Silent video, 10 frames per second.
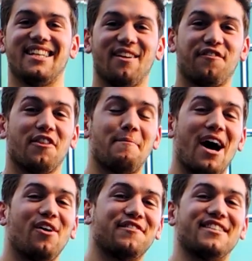the deadlift from the
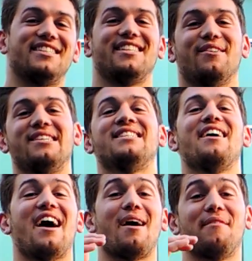Powerlifting series.
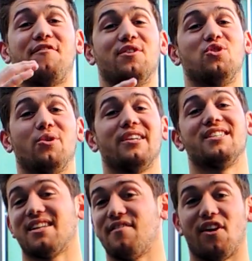If you enjoyed it,
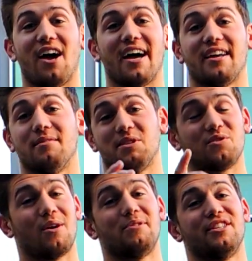just leave a like,
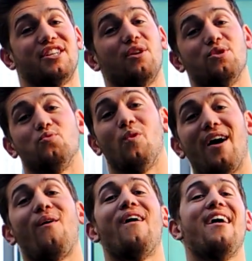subscribe to this channel as
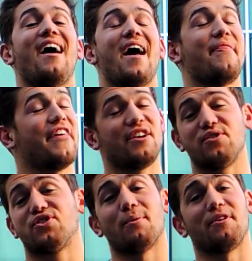well, and thank you
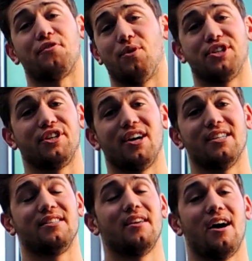so much for watching,
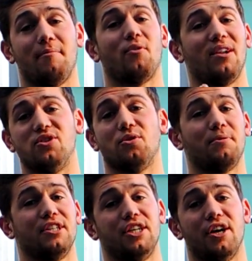guys. I really do
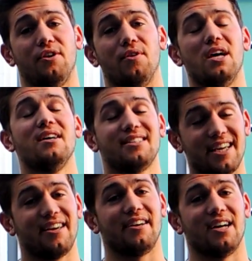appreciate you.
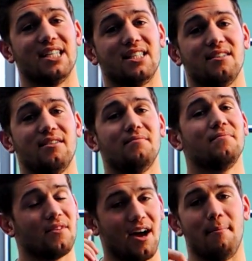Take care, guys.
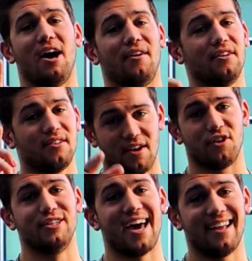I'm out. Have a
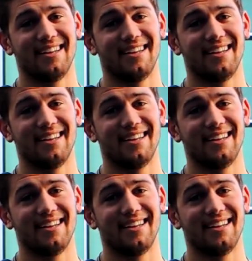good day.